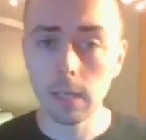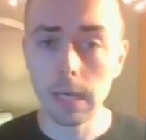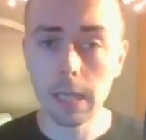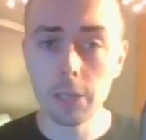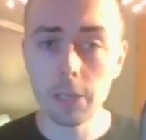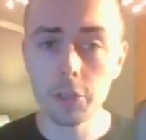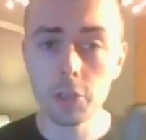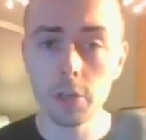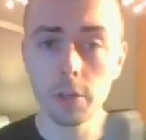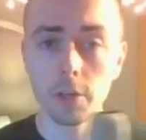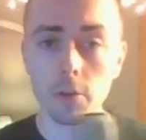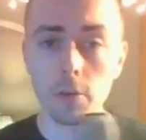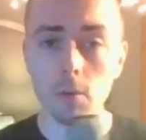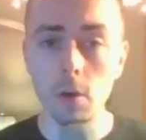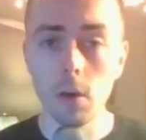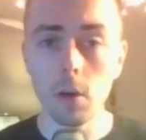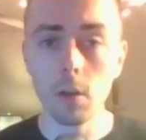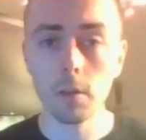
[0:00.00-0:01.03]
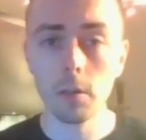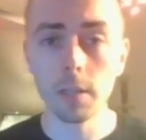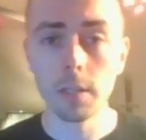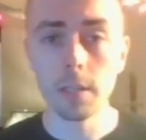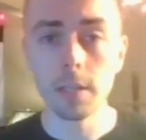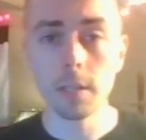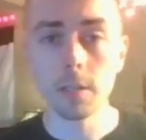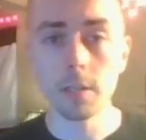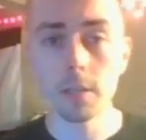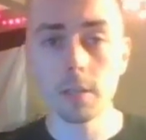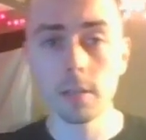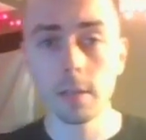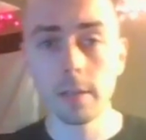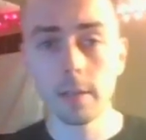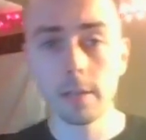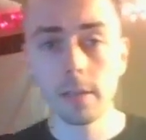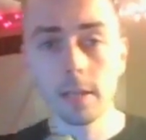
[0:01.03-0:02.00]
I assure you all that this
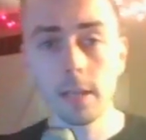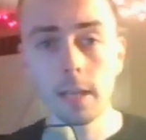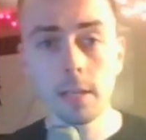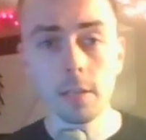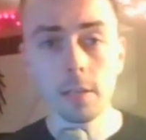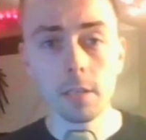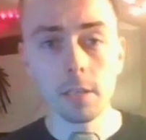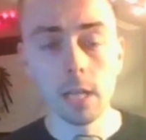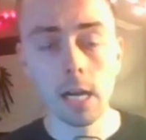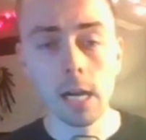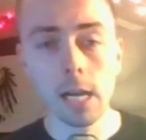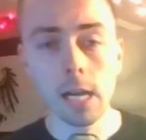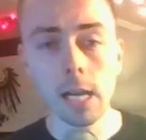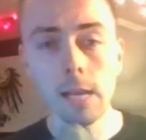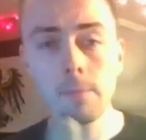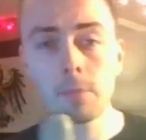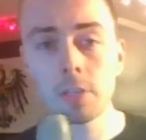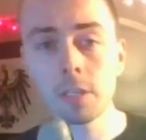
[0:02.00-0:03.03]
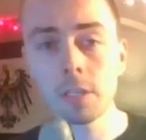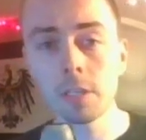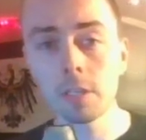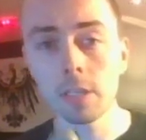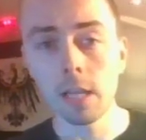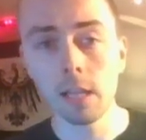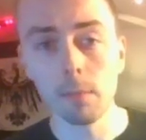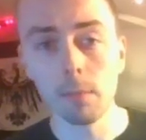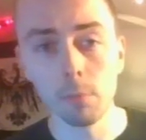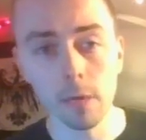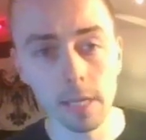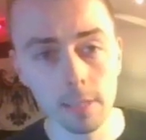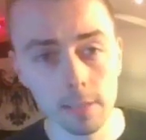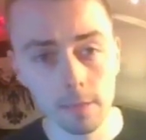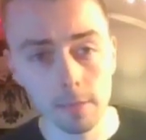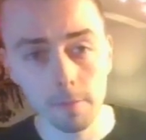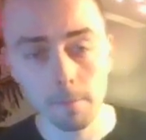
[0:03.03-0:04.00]
is a time to
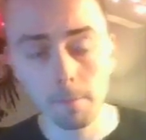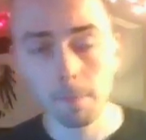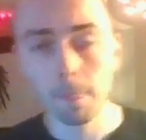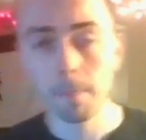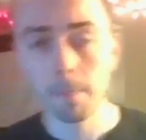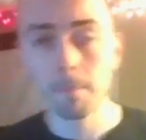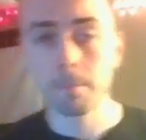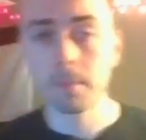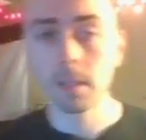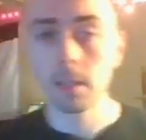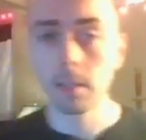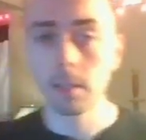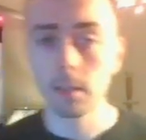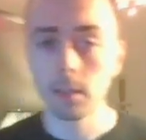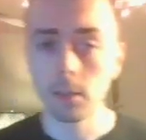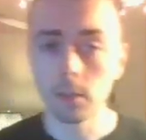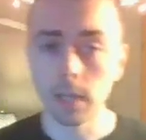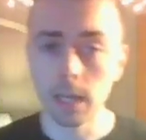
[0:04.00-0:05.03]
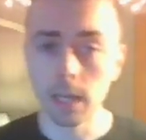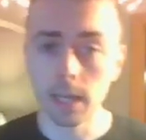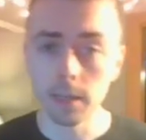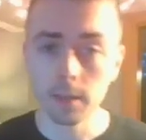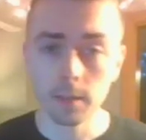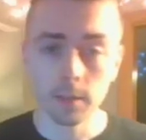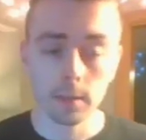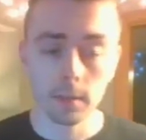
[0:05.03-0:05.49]
celebrate. Okay?